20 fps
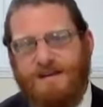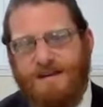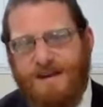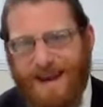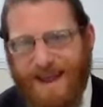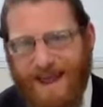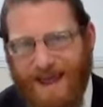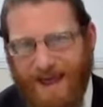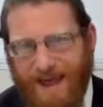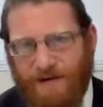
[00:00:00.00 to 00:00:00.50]

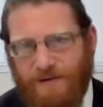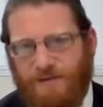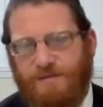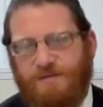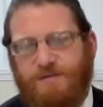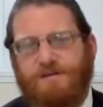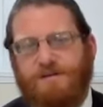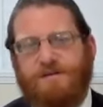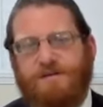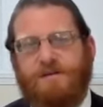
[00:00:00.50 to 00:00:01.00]
now
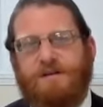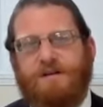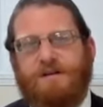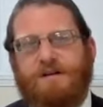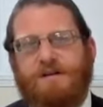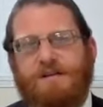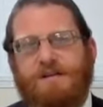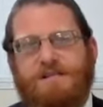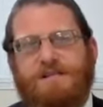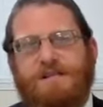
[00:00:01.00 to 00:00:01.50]

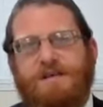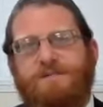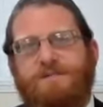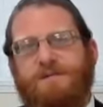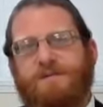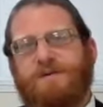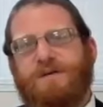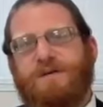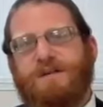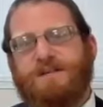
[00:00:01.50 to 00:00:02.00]
seem
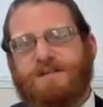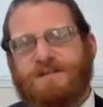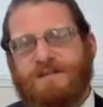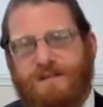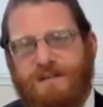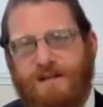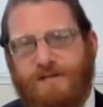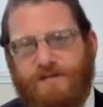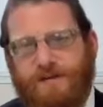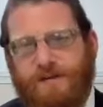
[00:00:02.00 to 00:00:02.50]
to be
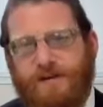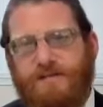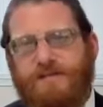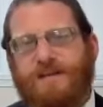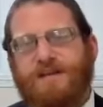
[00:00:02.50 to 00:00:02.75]
insignificant.